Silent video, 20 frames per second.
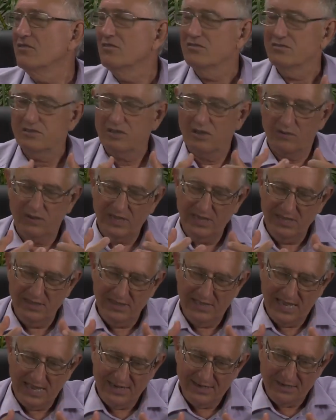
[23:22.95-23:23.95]
So in
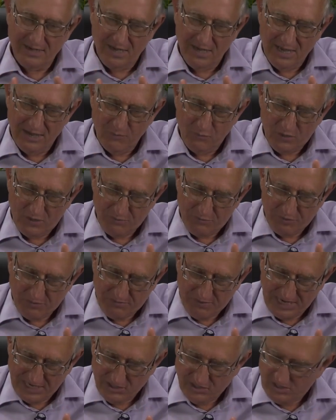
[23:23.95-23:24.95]
that time when
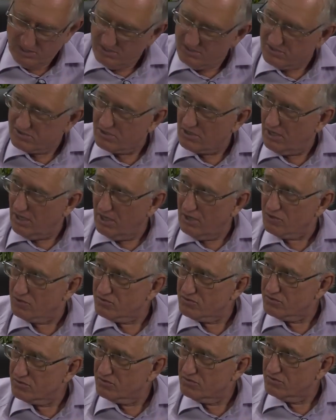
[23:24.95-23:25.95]
probation is
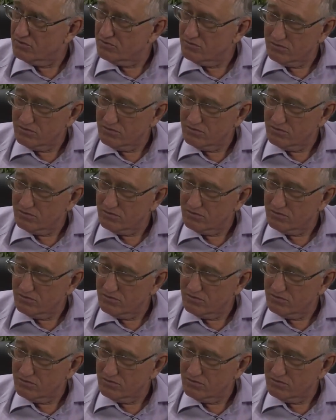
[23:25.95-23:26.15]
closed,